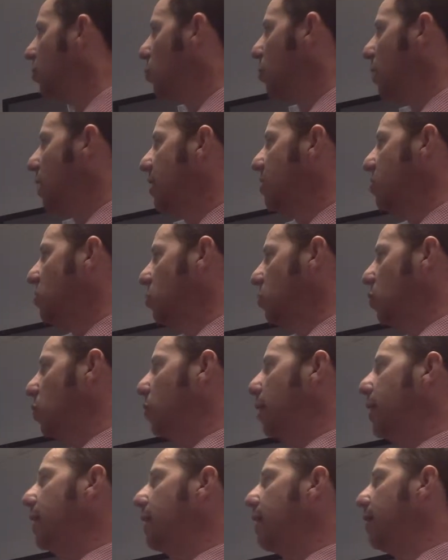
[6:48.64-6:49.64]
4-day school
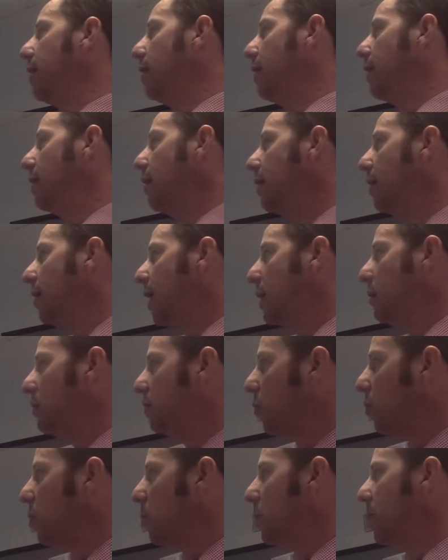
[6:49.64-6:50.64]
week,
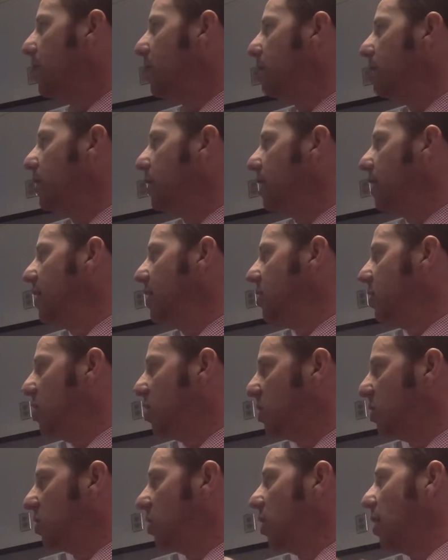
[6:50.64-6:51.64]
informative is
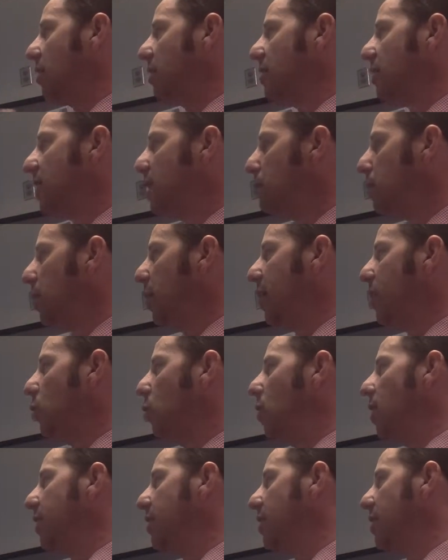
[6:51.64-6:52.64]
just simply
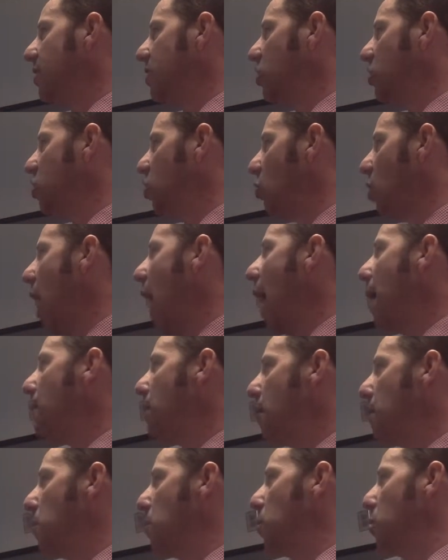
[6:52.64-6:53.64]
going to
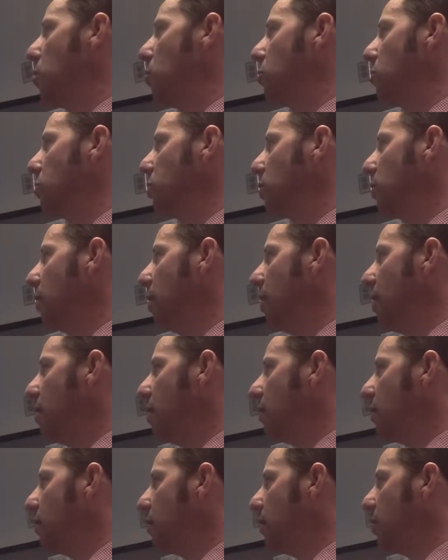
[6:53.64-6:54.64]
describe a proposal
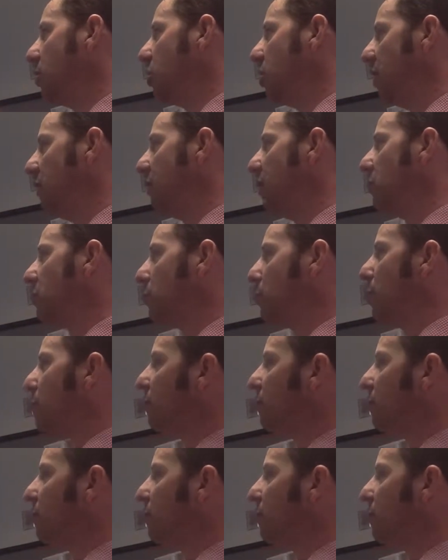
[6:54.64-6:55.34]
shifting from a